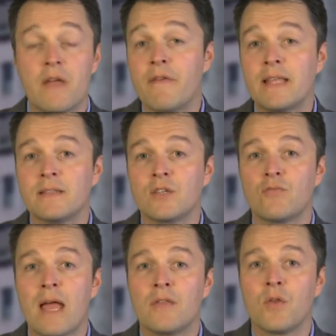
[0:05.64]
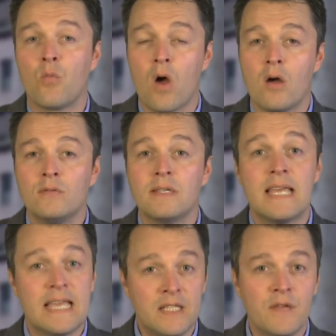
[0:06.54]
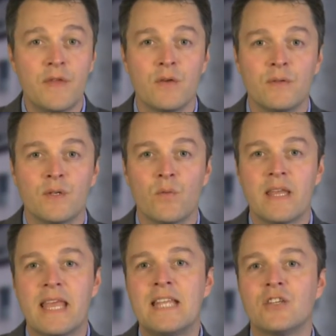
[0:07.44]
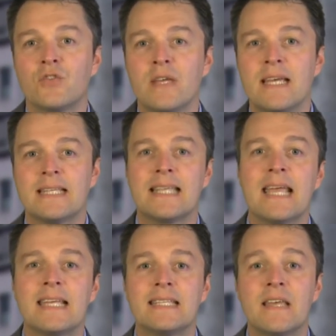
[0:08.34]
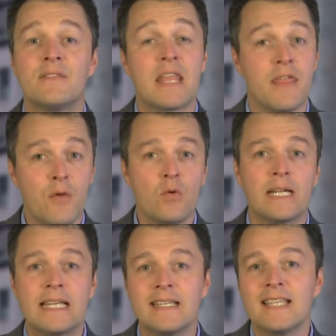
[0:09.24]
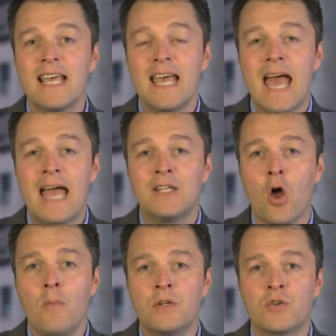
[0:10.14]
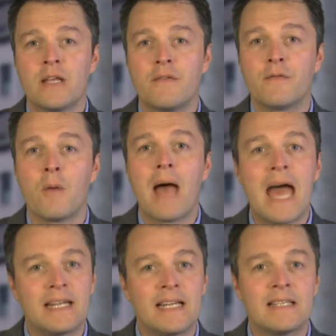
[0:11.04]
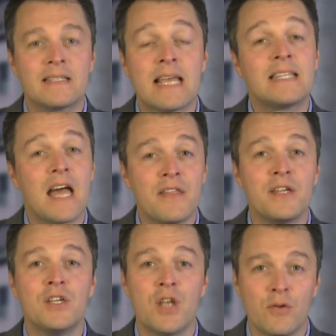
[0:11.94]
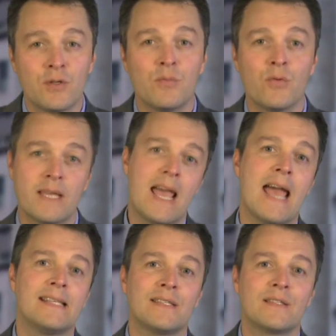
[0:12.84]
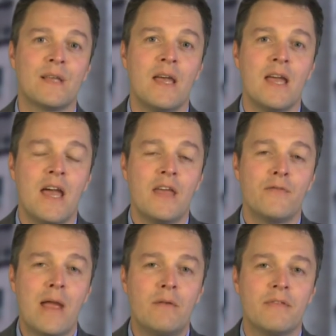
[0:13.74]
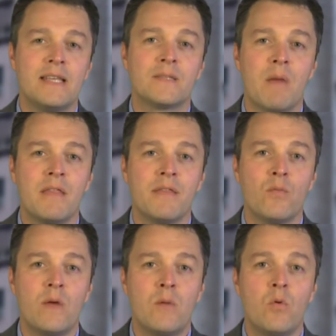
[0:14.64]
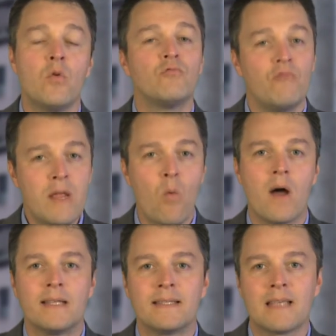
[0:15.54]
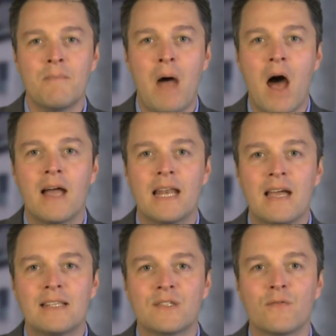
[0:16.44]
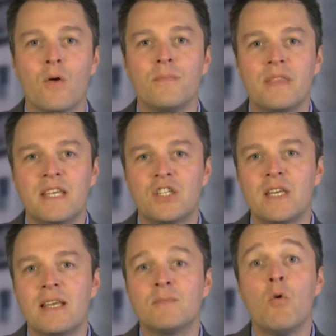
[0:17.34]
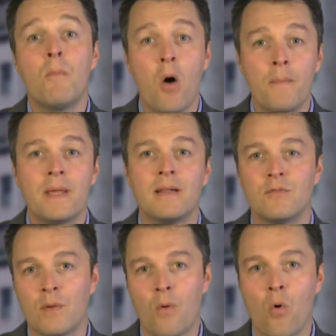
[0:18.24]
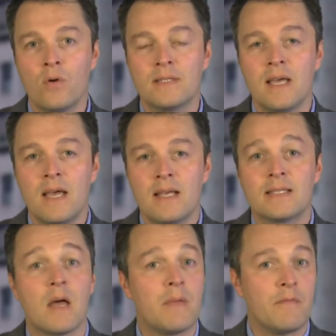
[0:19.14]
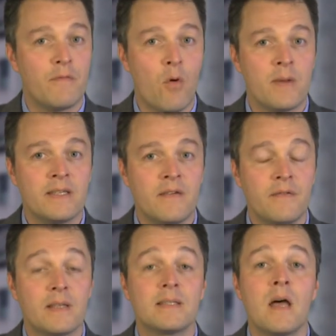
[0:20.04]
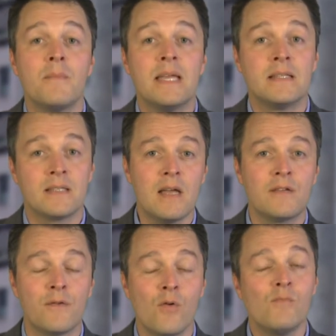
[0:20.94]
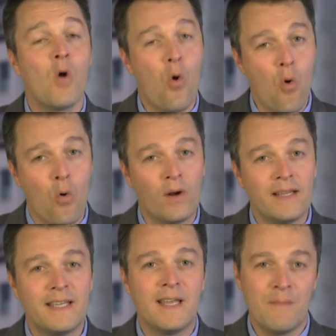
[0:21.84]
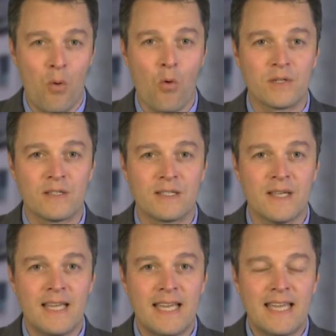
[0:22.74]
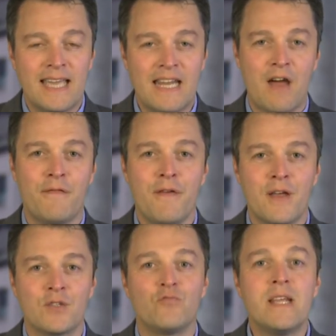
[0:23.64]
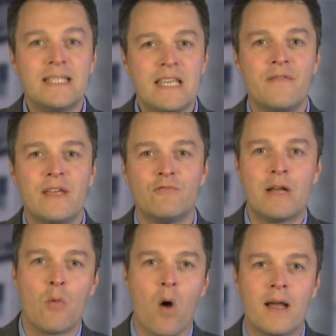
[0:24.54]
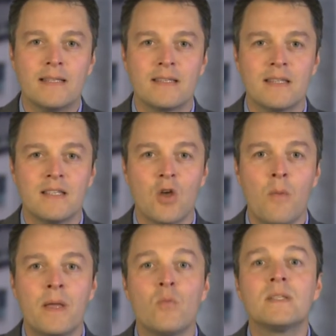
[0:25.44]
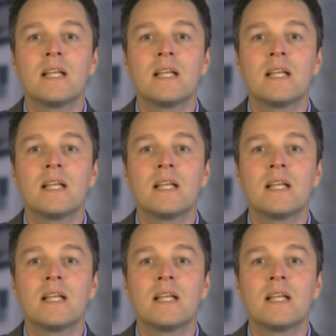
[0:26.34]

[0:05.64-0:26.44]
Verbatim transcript: events around the world, interviews with industry executives and thought leaders, and commentary from analysts and other notable guests. Throughout this month, we will rewind some highlights from this year's more popular reports, some informative, some insightful, all important. In our first WRIN T V Rewind, the topic was